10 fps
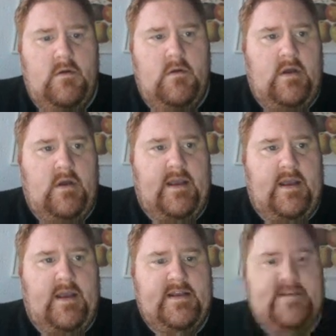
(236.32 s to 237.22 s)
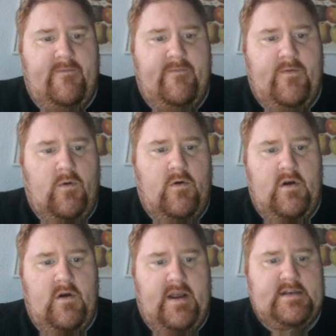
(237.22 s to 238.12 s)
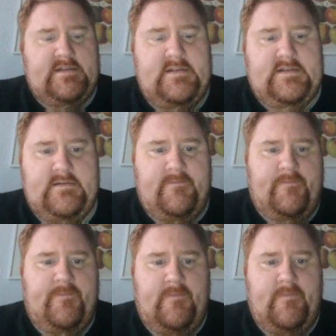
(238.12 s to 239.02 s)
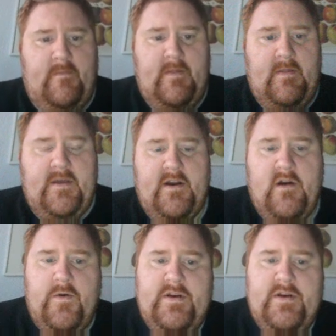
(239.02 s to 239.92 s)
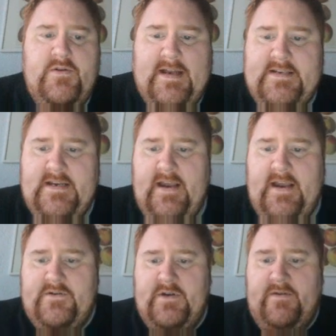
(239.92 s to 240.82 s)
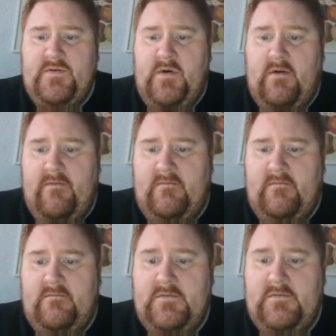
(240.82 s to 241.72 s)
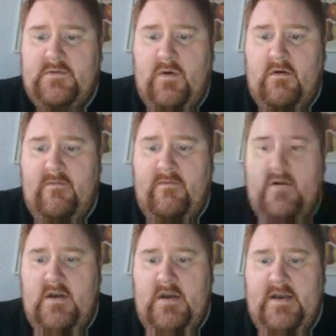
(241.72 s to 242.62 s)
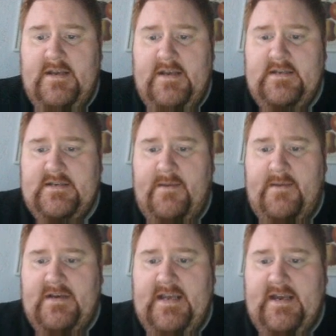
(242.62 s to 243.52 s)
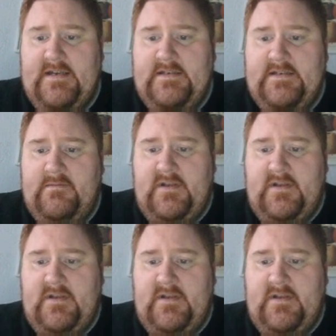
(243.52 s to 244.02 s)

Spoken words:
I can see 4 x's that are going to add together to give 12. So 12 is the same as x plus